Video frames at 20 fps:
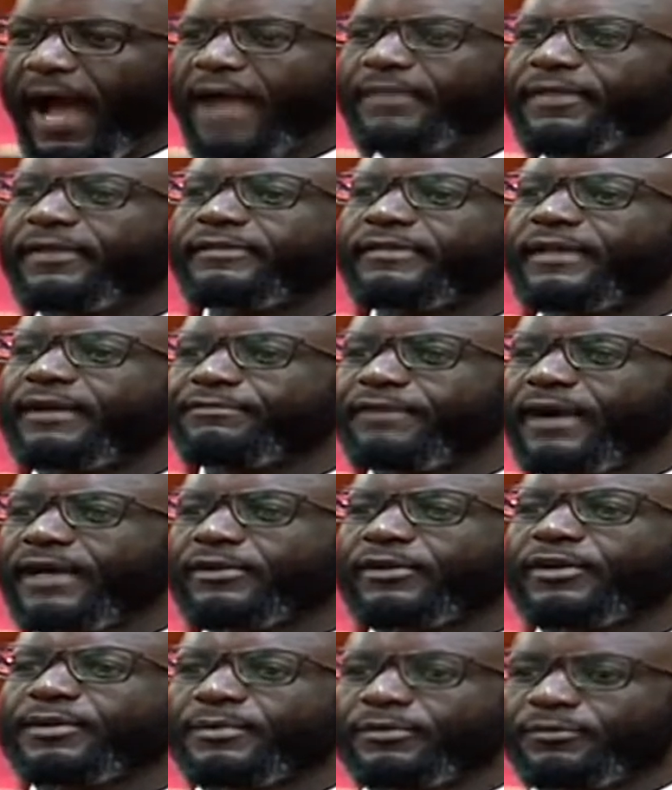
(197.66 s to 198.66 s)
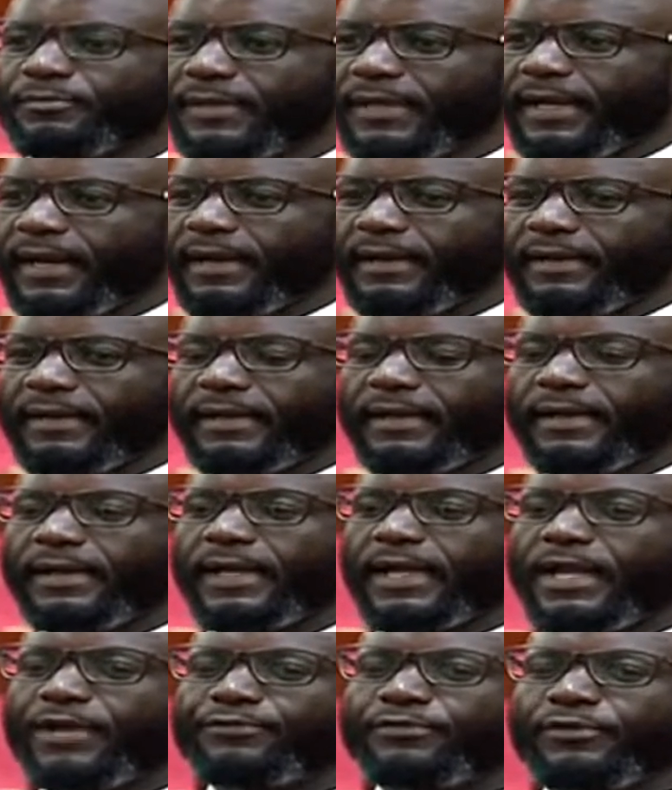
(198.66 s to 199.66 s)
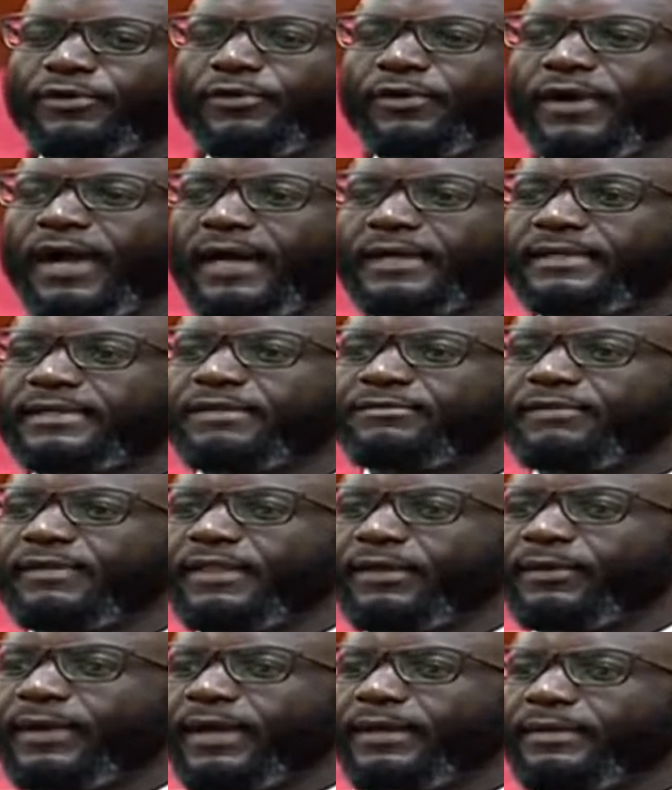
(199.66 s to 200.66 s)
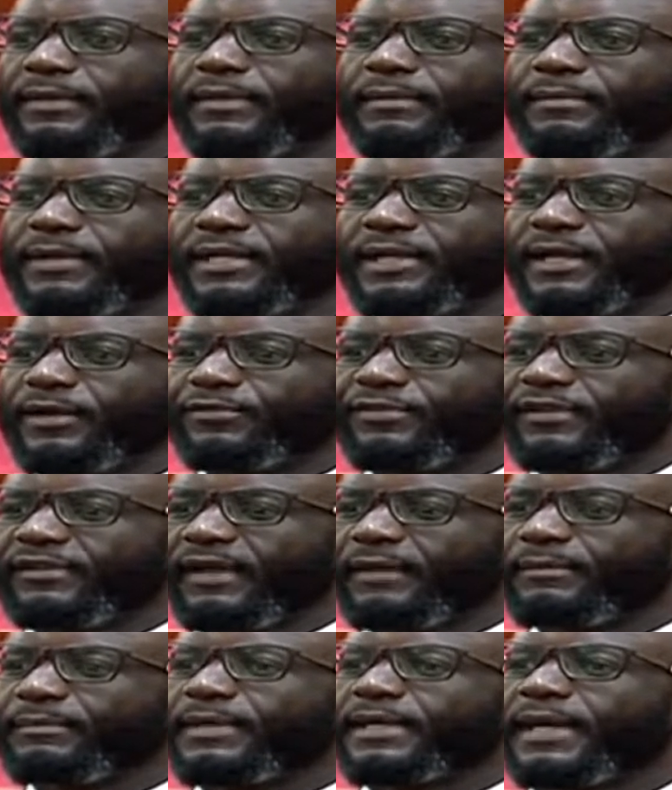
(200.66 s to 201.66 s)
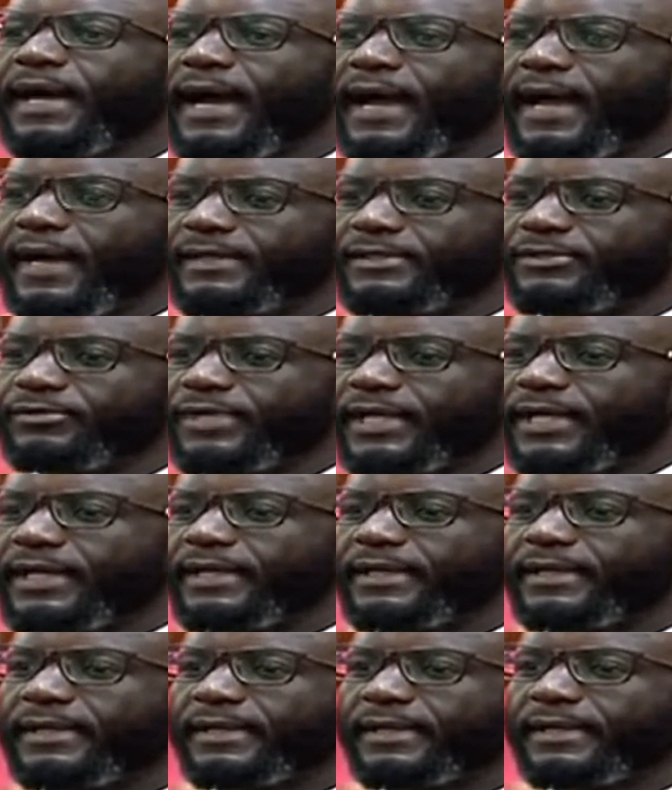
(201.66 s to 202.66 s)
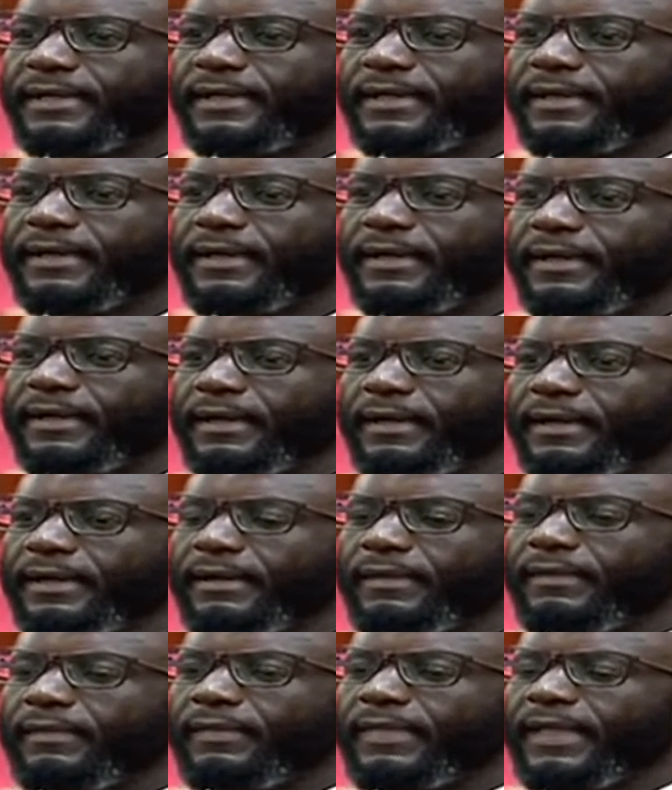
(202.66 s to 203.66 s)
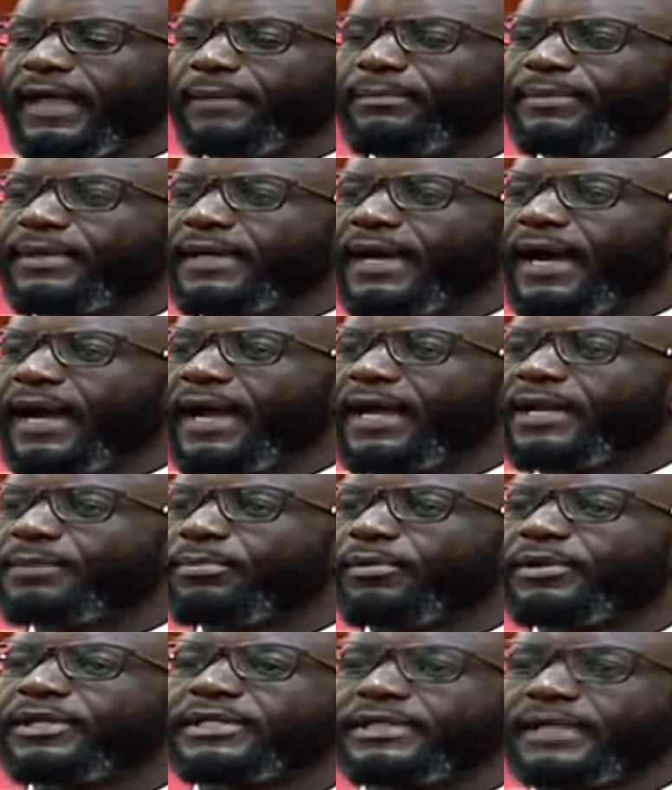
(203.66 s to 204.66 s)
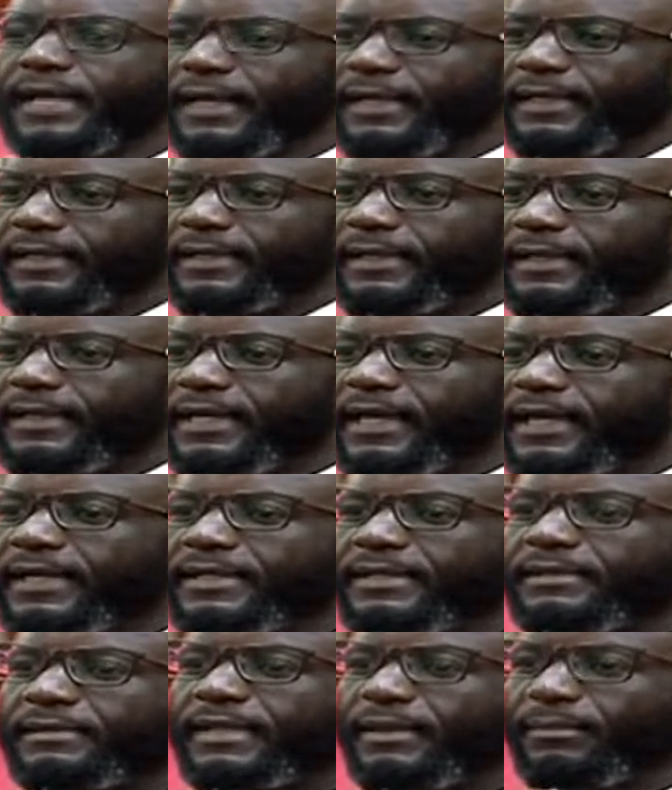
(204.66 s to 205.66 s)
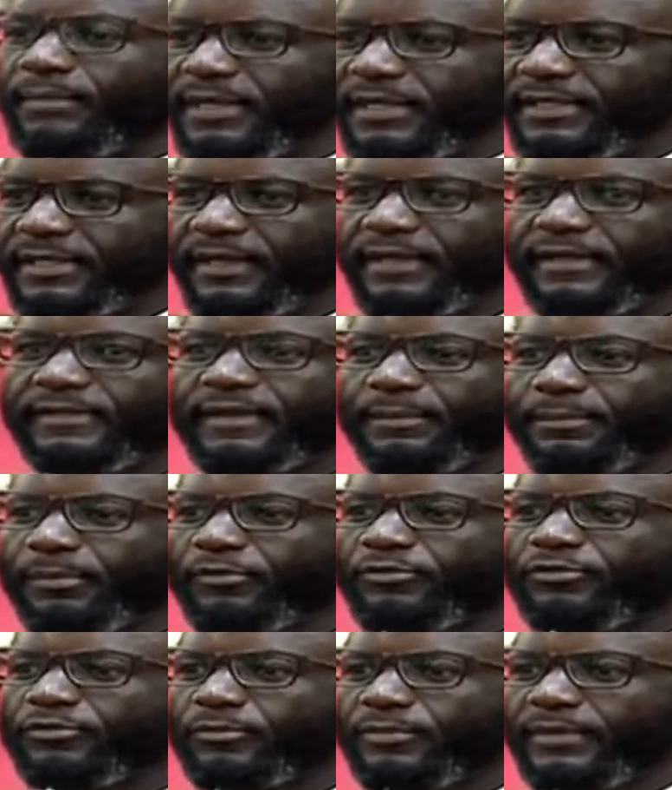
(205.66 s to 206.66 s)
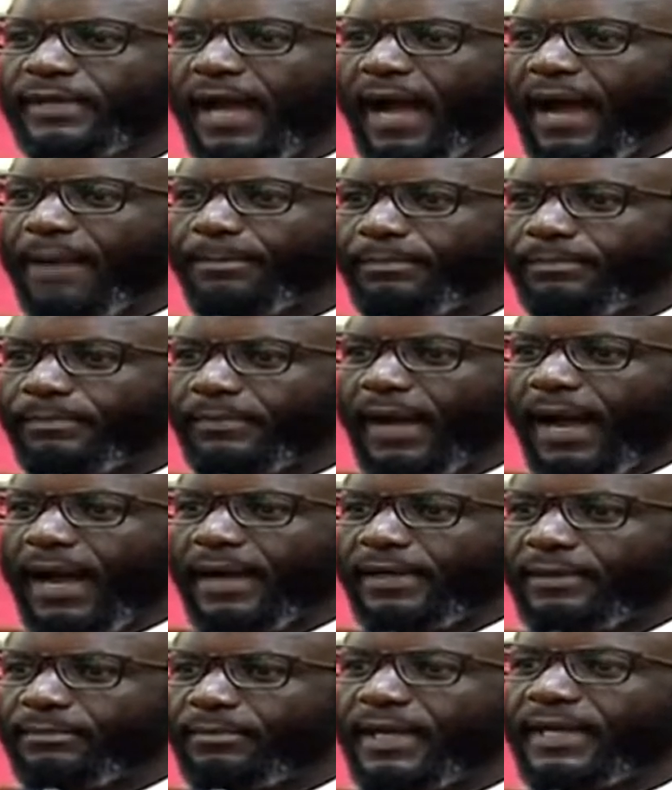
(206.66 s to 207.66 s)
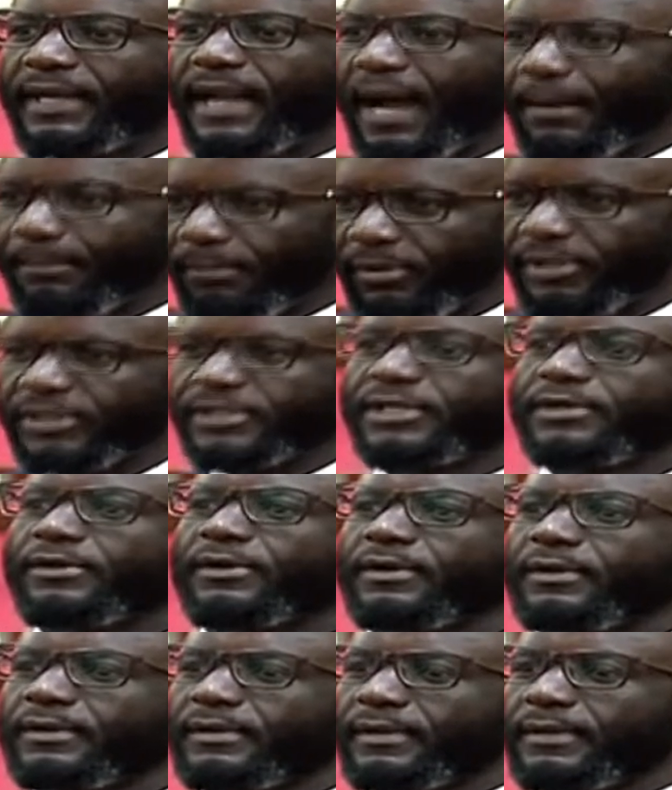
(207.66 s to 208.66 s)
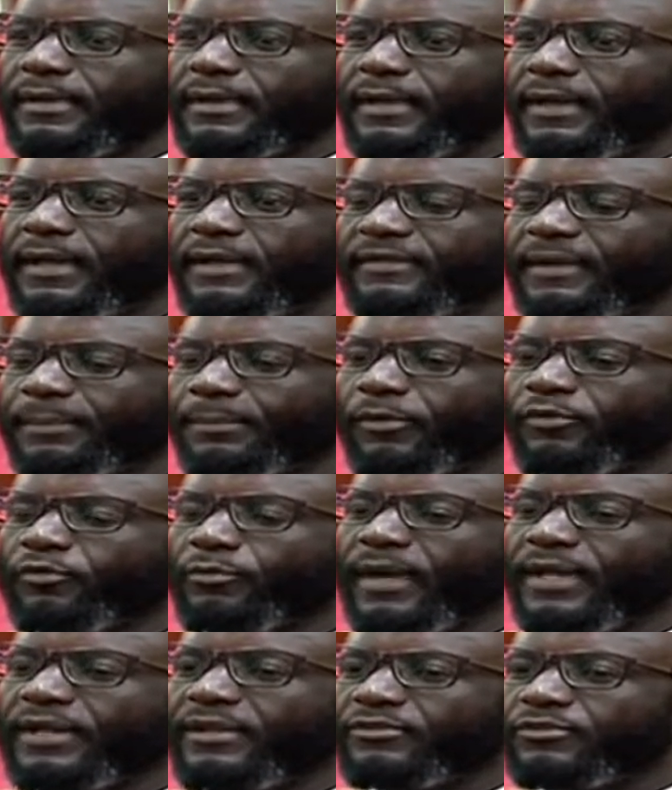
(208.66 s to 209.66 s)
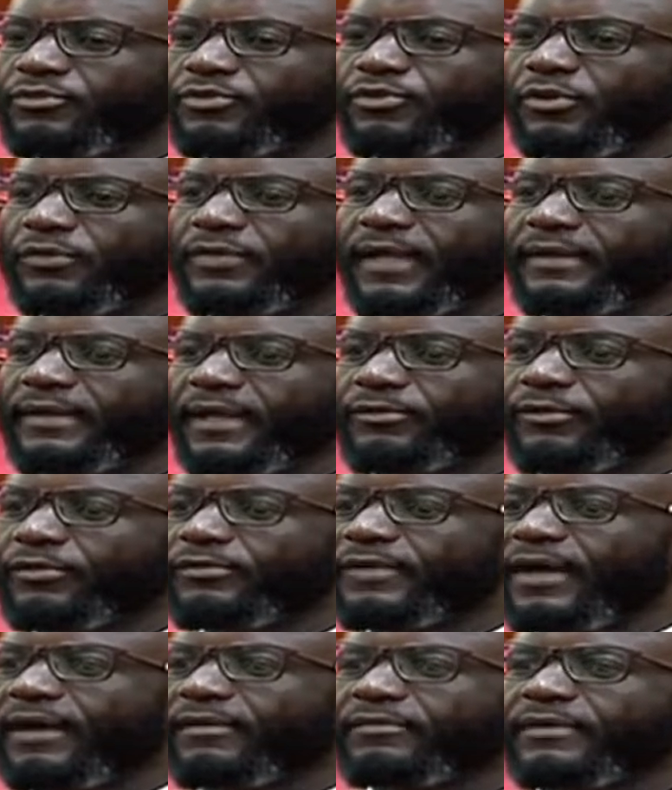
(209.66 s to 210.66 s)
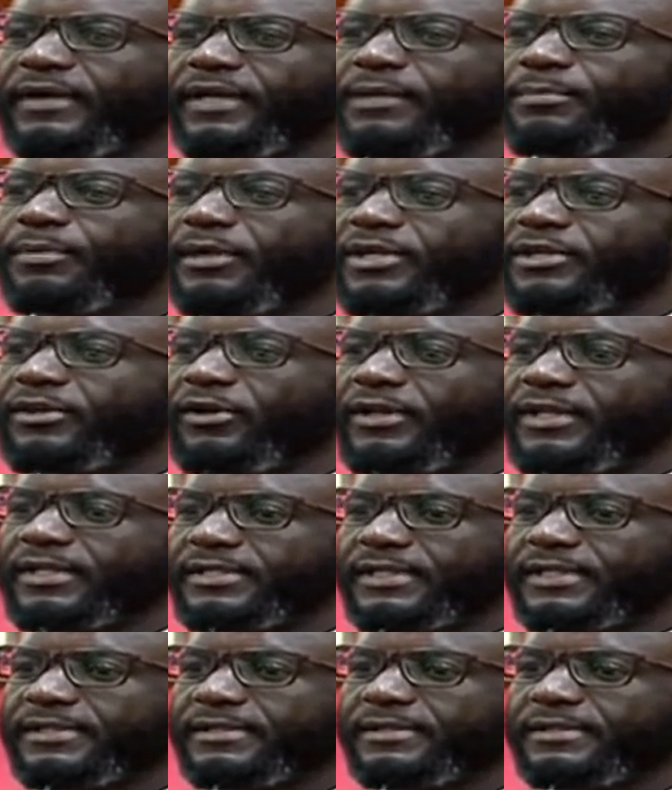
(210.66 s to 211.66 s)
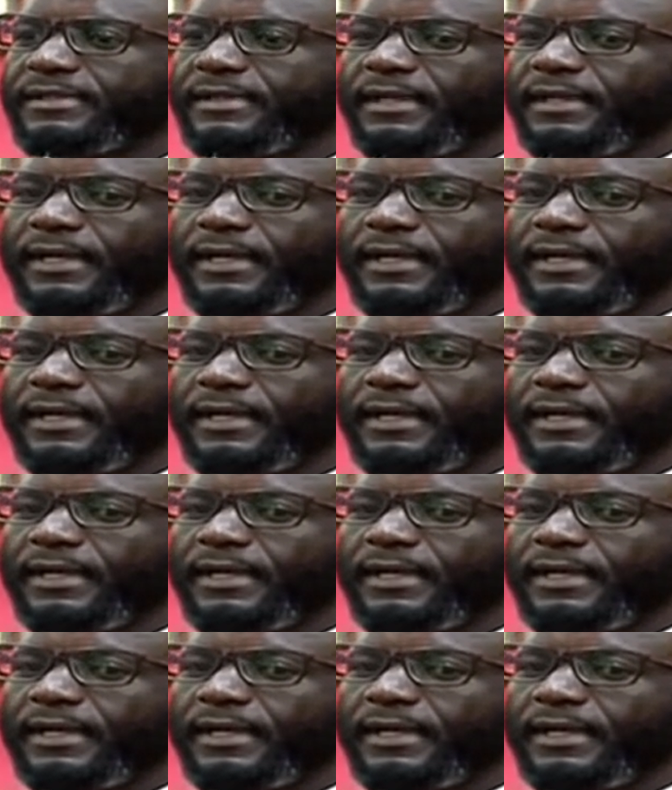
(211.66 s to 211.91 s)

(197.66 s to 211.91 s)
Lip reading: And this is a fact, Honorable Speaker. If you look at even the way the military officers are being hired today, they are being hired politically, yet the military is supposed to be remain apolitical. It's supposed to be an institution that does not serve any political interest.